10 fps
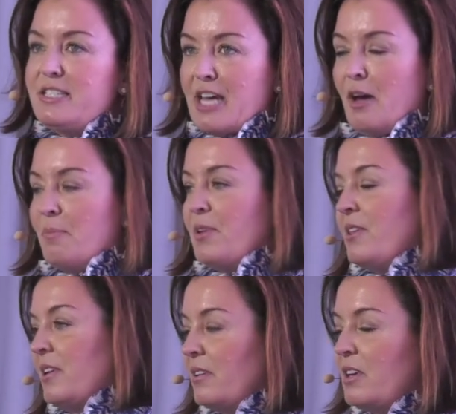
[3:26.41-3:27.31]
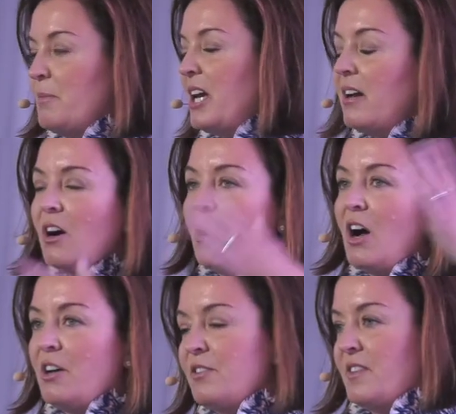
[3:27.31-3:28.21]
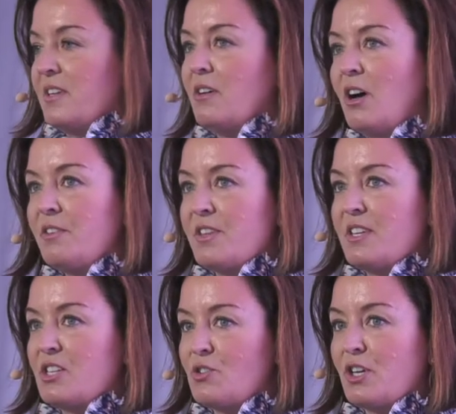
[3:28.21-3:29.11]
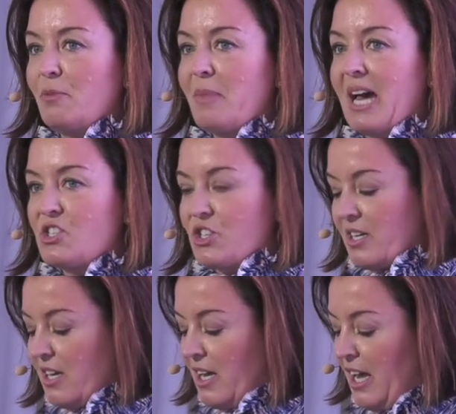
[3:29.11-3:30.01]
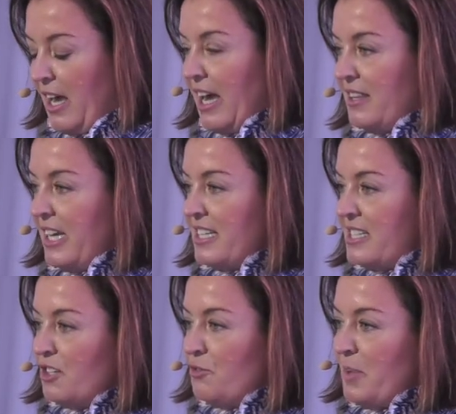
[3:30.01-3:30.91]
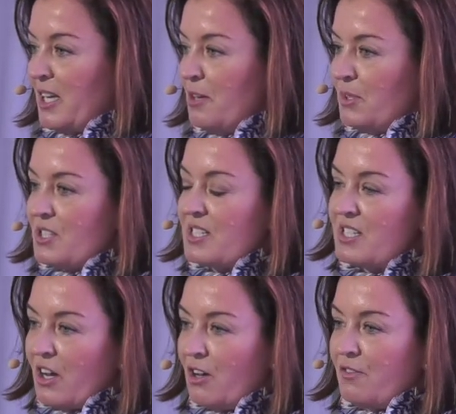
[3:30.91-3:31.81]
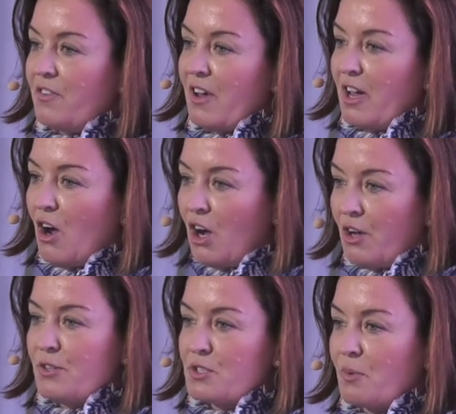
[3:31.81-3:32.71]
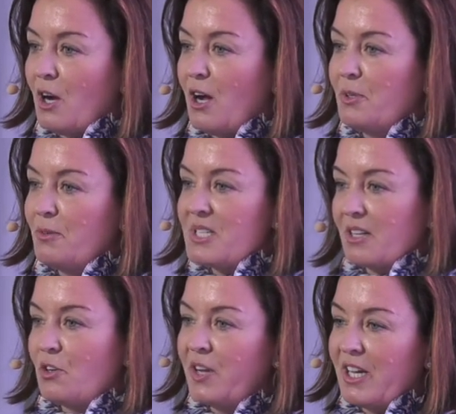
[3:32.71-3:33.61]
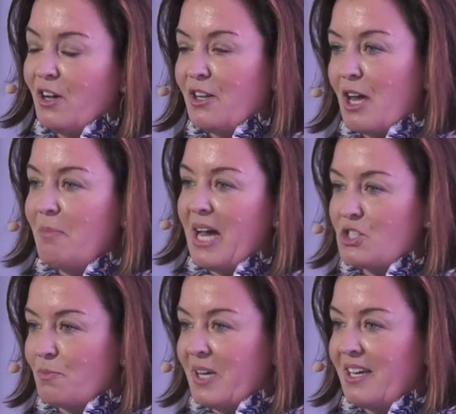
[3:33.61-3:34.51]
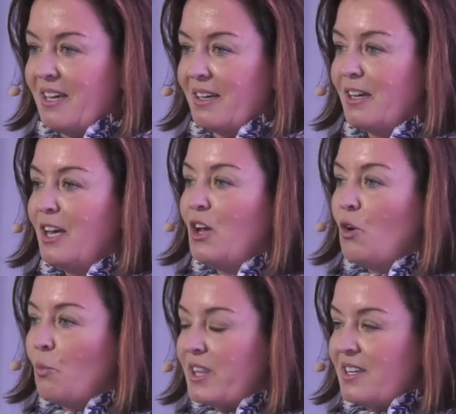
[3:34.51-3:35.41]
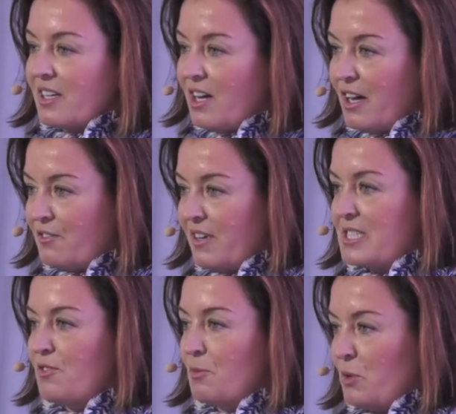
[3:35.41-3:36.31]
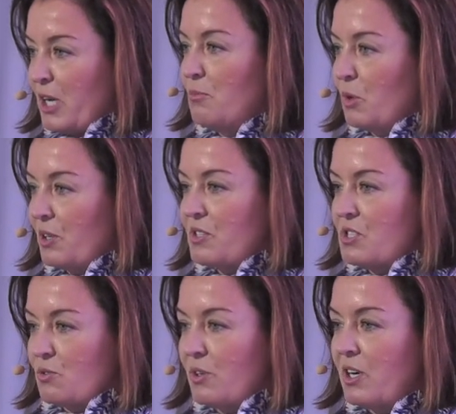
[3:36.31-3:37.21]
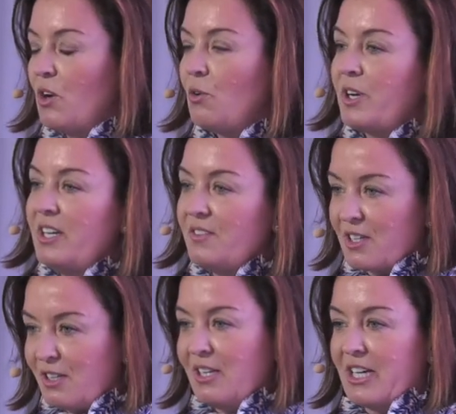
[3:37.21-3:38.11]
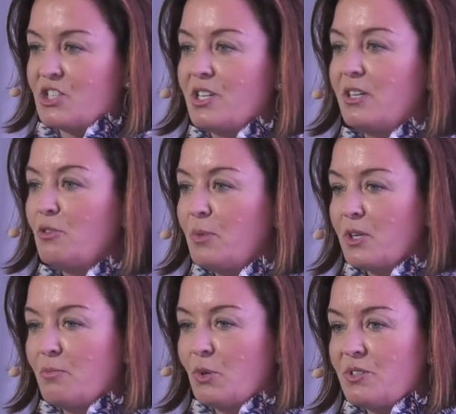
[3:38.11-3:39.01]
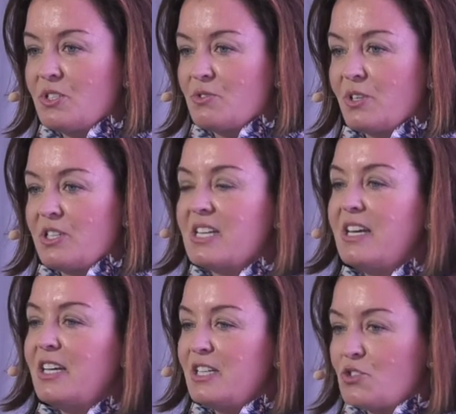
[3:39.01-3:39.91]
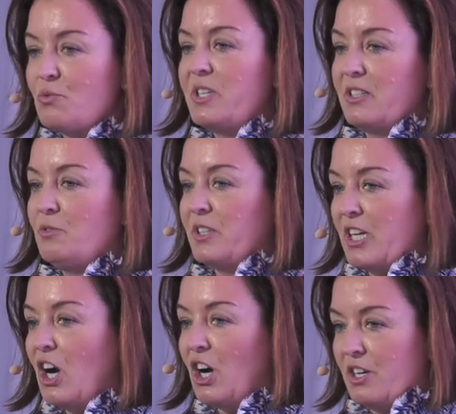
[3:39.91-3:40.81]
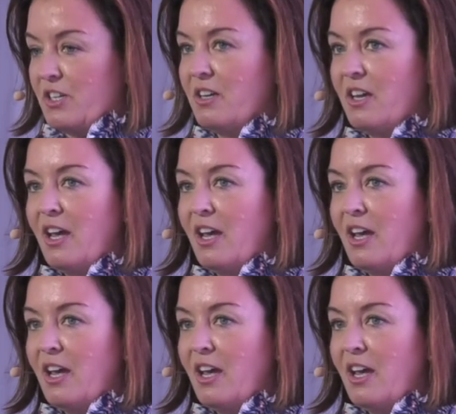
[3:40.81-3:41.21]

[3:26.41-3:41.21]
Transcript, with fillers: depth. I mean, all of the, all of the things you can imagine. And the idea of being able to solve all those problems and create all that matchmaking within the confines of a brick and mortar store or even a collection of brick and mortar stores is really, really hard.